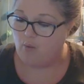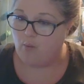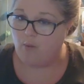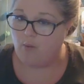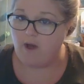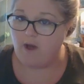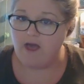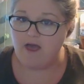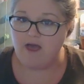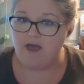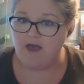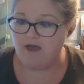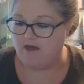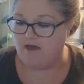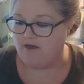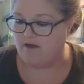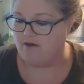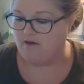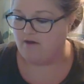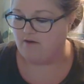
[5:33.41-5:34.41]

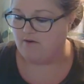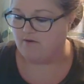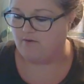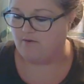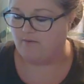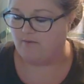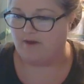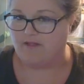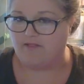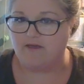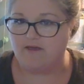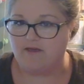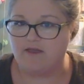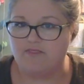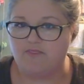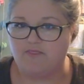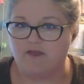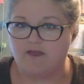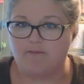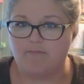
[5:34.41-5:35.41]
Whoa, look
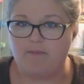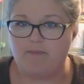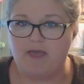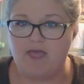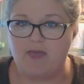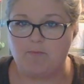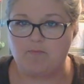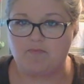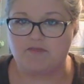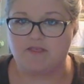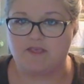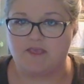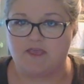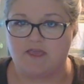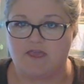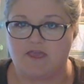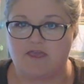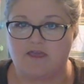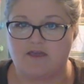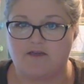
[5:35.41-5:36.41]
at the
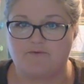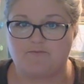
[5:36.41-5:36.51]
Pepsi.